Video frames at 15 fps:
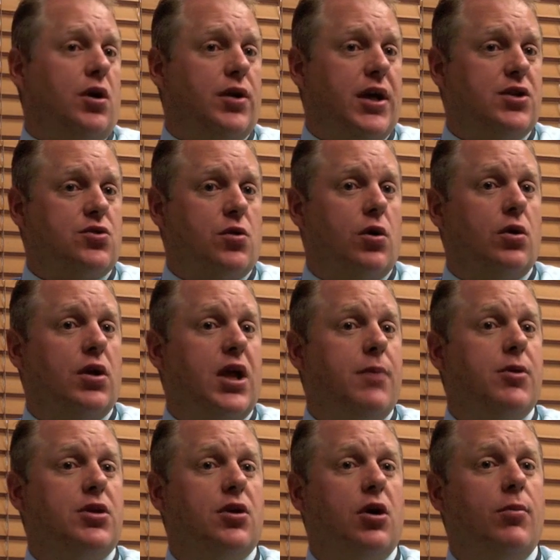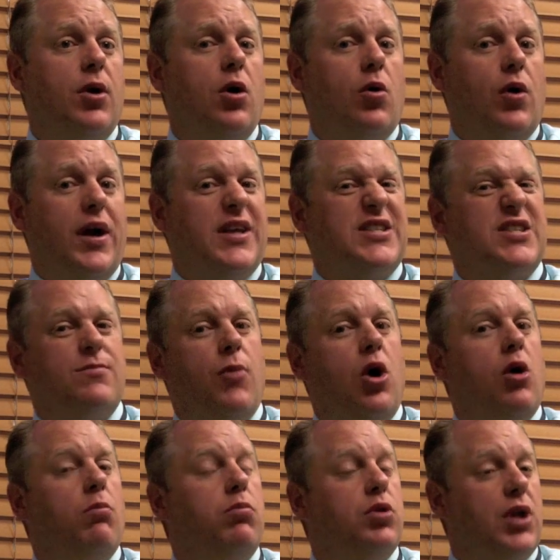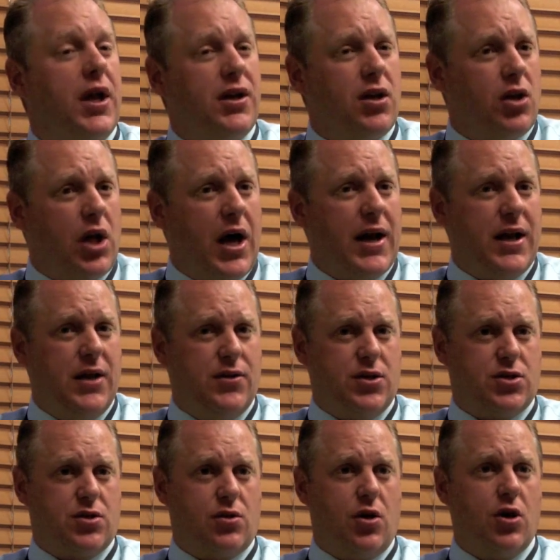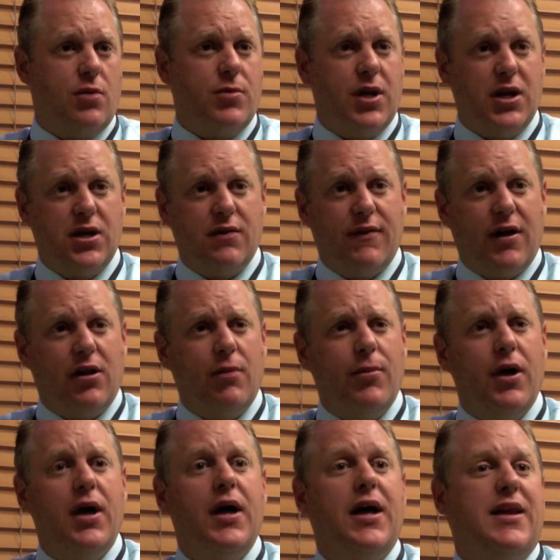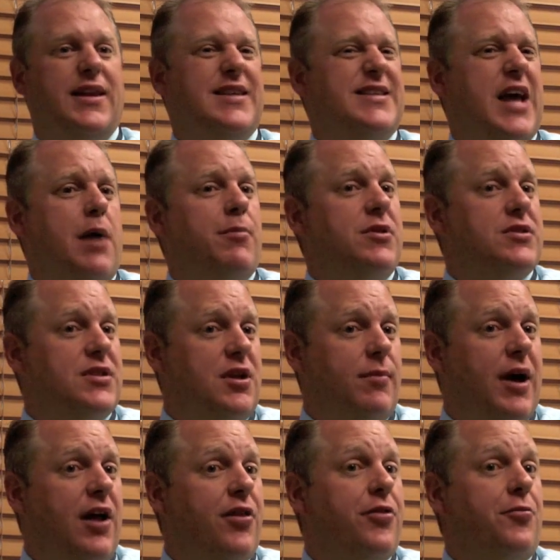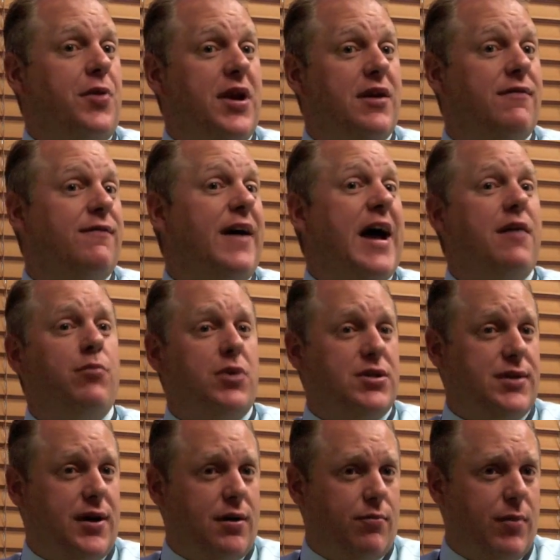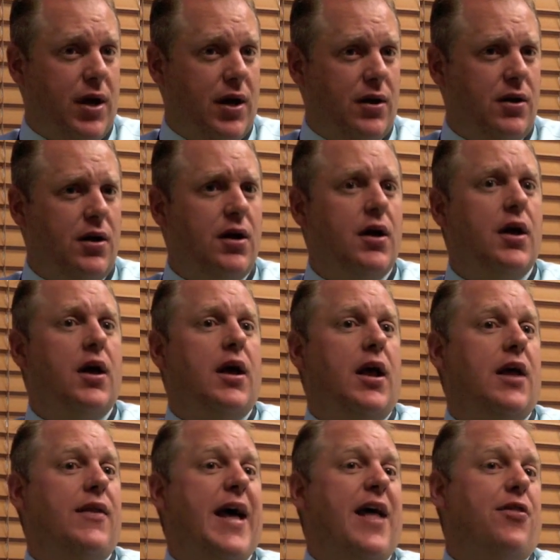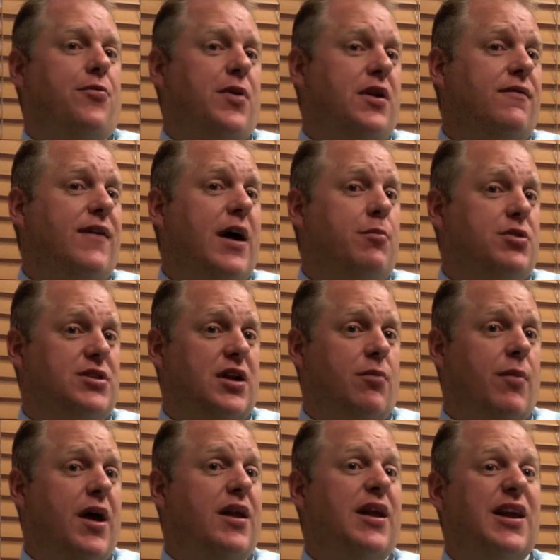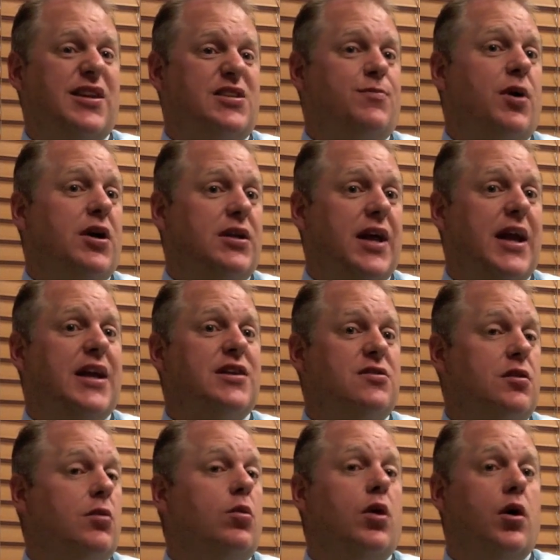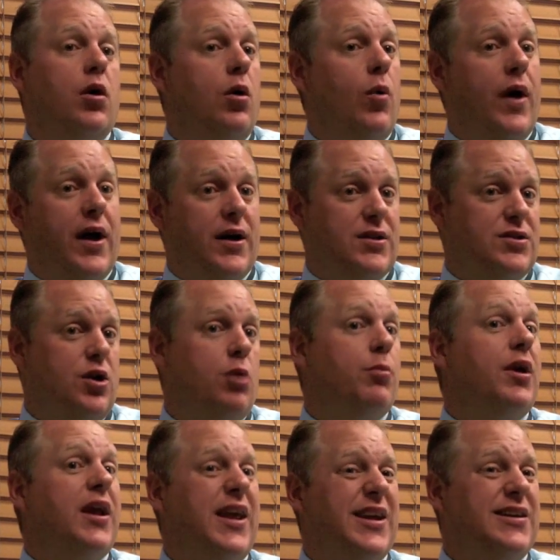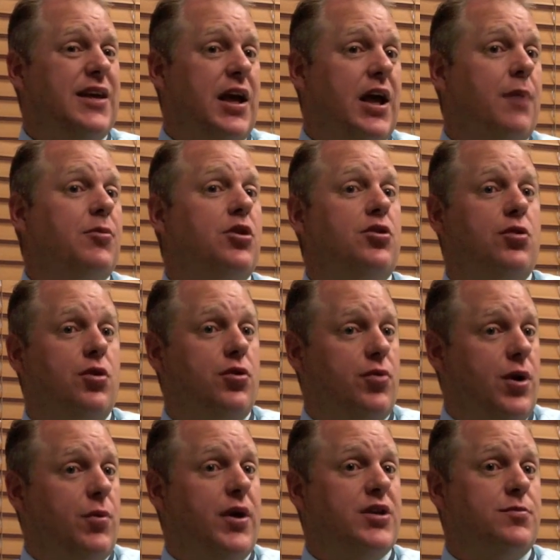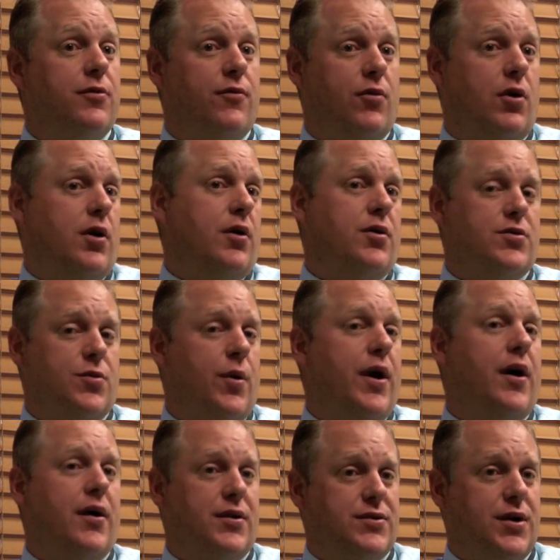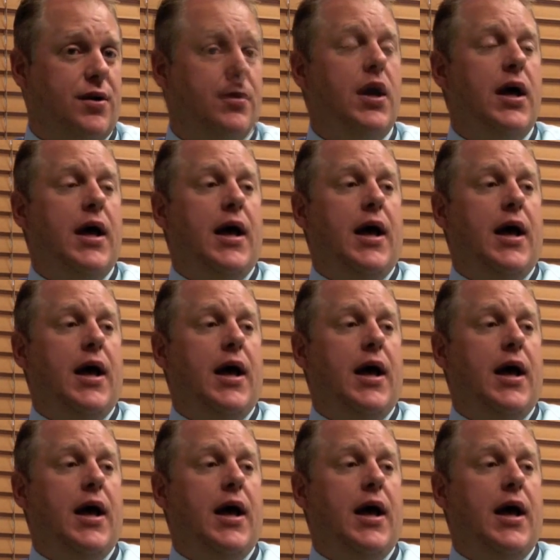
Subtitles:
called a scrotal hematoma, or a small blood clot in the scrotum, can develop. This happens in about 3 to 5% of men. In that 3 to 5% of men, it spontaneously will go away on its own, but it can take up to 2 to 3 weeks before it goes away on its own.